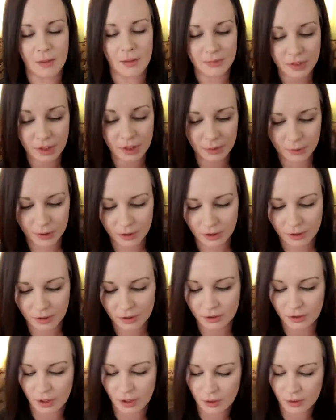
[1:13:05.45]
There were
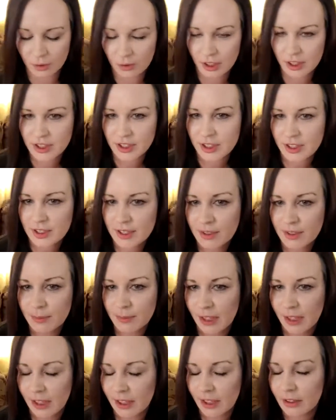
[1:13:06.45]
no questions
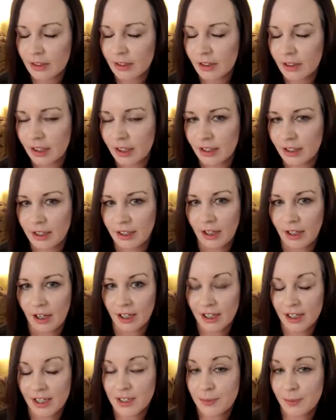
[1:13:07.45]
submit in the
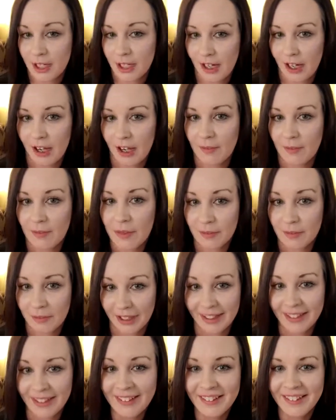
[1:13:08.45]
audience, but I have
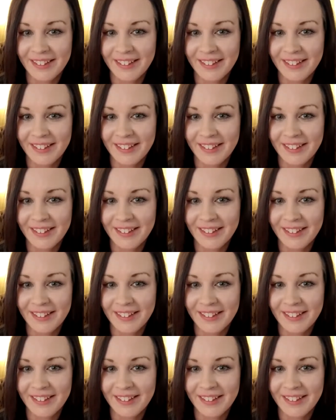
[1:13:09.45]
3.